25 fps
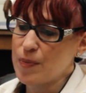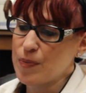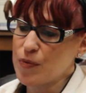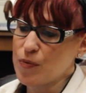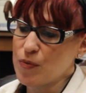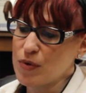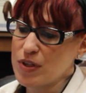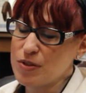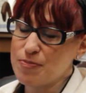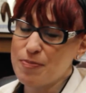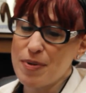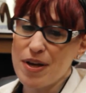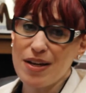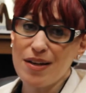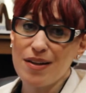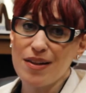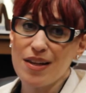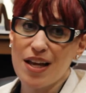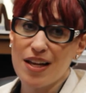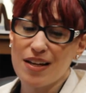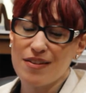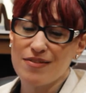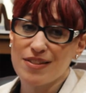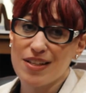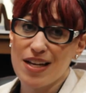We spend a
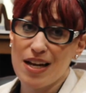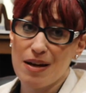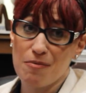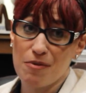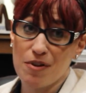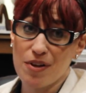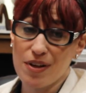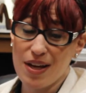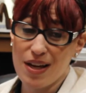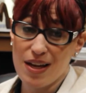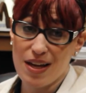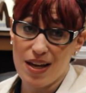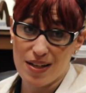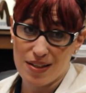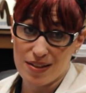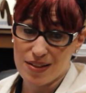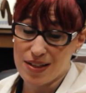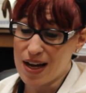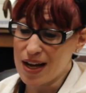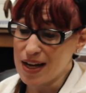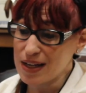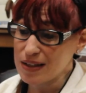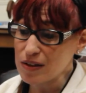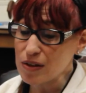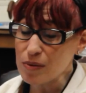lot of time looking at
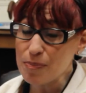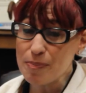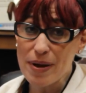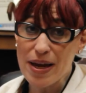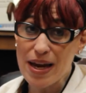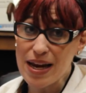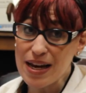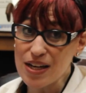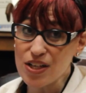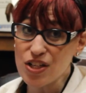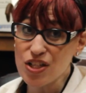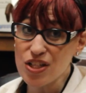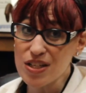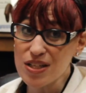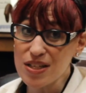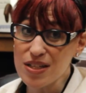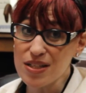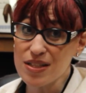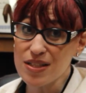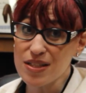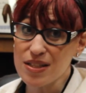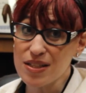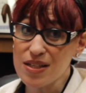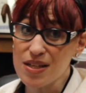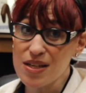title
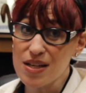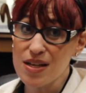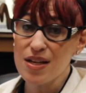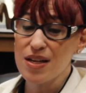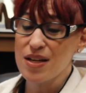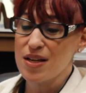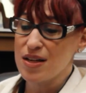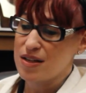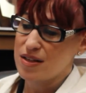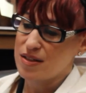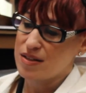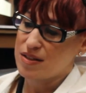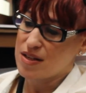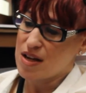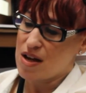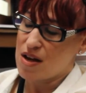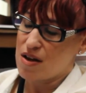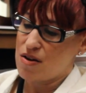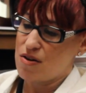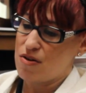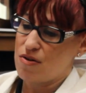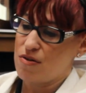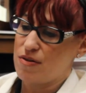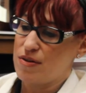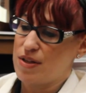pages.
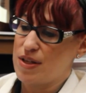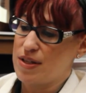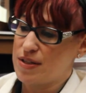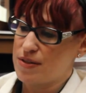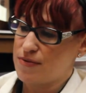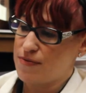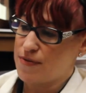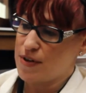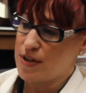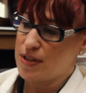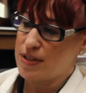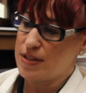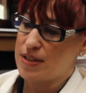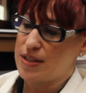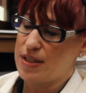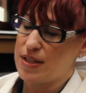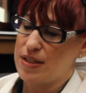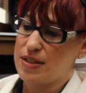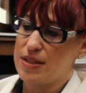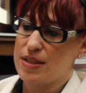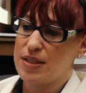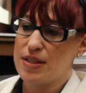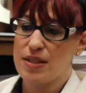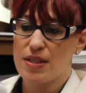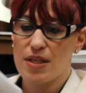So this, for
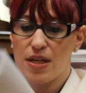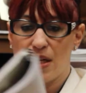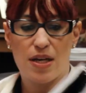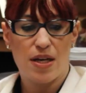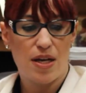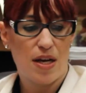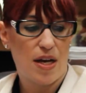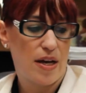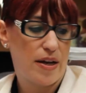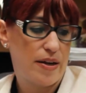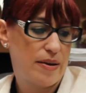instance, is the